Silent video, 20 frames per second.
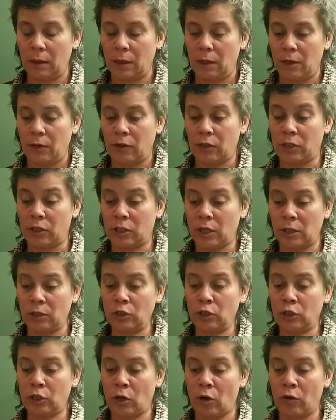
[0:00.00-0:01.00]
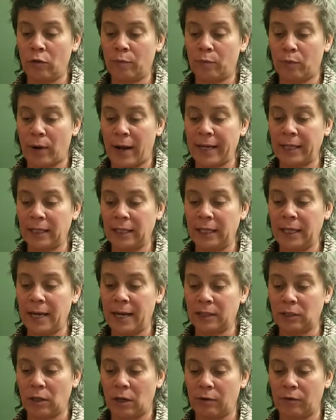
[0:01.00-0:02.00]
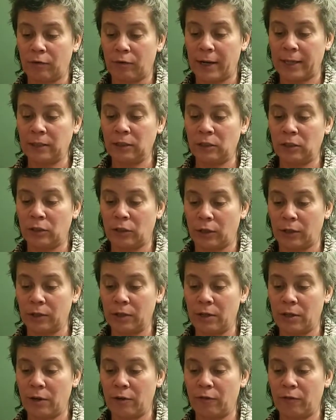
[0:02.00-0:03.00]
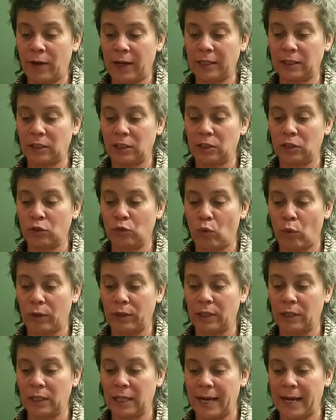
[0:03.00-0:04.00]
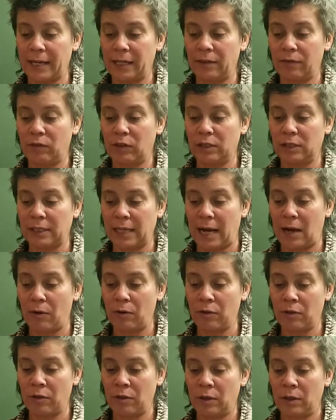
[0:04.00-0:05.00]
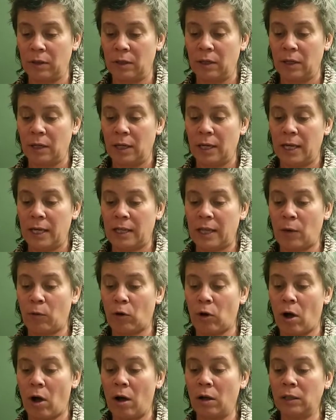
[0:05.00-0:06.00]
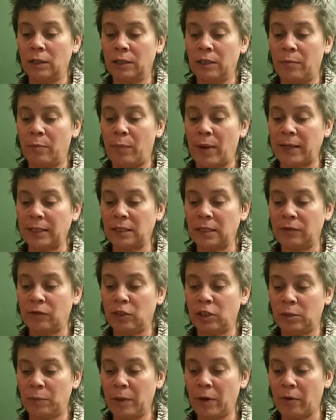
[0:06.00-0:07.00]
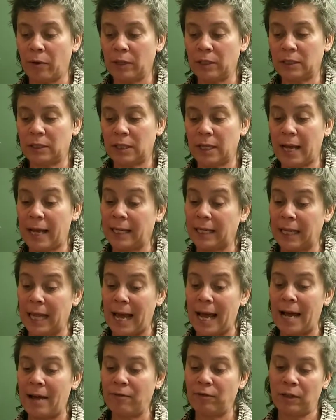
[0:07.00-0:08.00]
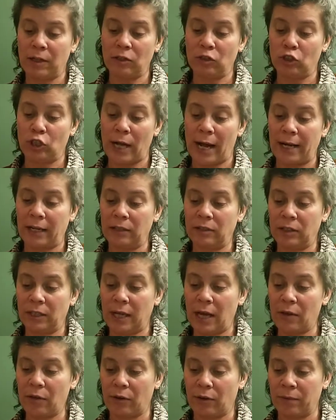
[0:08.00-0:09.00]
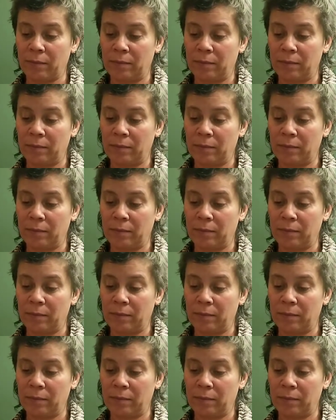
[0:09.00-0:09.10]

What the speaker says: The sun shone brightly as our friends turned their faces toward the land of the South. They were all in the best of spirits and laughed and chatted together.